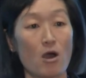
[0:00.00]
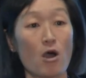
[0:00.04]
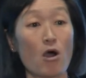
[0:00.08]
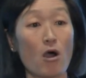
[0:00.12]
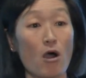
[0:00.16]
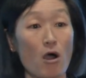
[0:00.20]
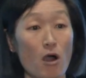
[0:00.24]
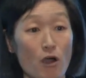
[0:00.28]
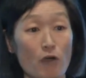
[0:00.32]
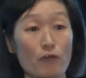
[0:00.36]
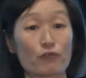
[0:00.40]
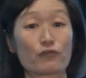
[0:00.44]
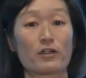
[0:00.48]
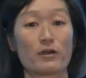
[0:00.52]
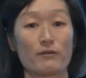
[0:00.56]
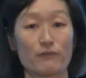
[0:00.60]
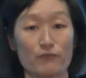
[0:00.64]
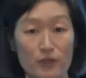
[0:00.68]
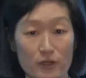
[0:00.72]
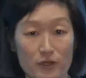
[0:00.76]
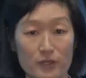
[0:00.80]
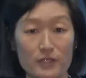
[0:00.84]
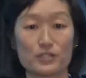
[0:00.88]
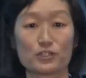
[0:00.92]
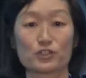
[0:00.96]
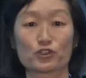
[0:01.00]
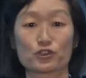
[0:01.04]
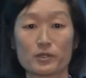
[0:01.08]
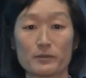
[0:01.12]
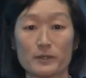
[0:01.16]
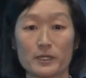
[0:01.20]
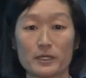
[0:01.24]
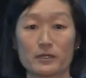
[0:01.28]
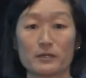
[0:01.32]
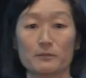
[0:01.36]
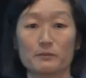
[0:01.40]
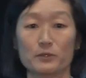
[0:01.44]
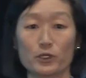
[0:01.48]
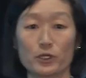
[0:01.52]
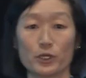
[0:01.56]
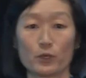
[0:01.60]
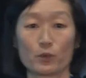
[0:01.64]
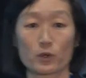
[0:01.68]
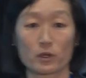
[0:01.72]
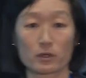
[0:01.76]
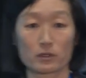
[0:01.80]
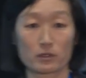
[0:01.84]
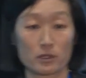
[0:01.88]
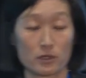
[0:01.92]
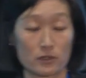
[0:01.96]
all from very distributed computing
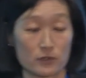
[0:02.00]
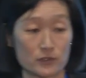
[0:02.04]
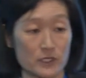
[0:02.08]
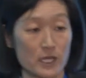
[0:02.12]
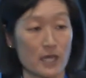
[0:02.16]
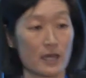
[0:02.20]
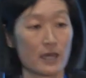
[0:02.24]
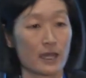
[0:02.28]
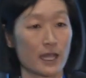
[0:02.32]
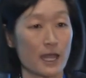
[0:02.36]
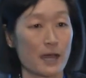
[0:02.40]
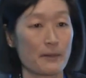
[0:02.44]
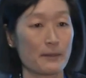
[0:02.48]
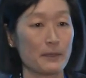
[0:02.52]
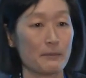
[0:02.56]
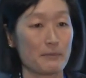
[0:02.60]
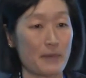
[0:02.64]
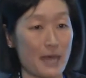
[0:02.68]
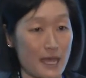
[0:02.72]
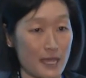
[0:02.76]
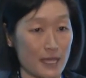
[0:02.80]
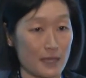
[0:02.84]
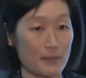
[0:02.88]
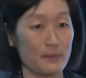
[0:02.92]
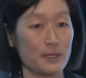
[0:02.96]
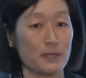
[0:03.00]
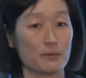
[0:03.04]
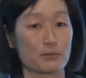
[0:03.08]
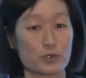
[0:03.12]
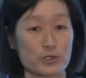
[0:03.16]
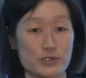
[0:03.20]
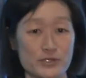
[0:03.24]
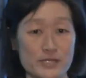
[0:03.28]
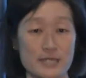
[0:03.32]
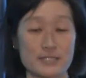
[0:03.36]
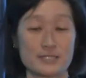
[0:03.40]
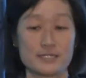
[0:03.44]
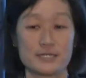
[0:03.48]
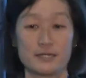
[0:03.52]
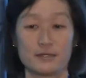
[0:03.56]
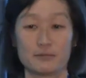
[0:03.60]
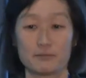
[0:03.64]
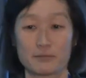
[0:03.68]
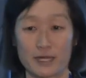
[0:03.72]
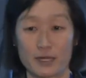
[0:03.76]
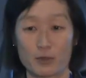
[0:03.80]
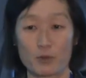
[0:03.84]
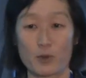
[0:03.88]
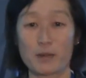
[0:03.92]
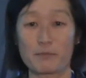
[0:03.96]
workloads coming back and being presented in
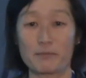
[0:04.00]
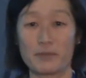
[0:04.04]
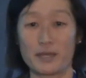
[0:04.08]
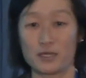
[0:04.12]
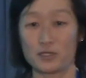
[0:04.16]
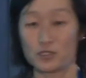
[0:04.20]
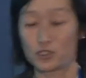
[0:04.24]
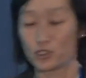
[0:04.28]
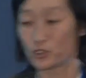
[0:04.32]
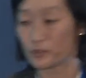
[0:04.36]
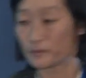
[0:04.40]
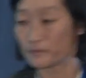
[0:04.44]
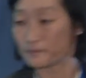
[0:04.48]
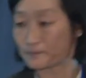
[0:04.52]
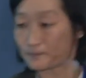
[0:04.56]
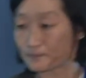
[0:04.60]
my web page.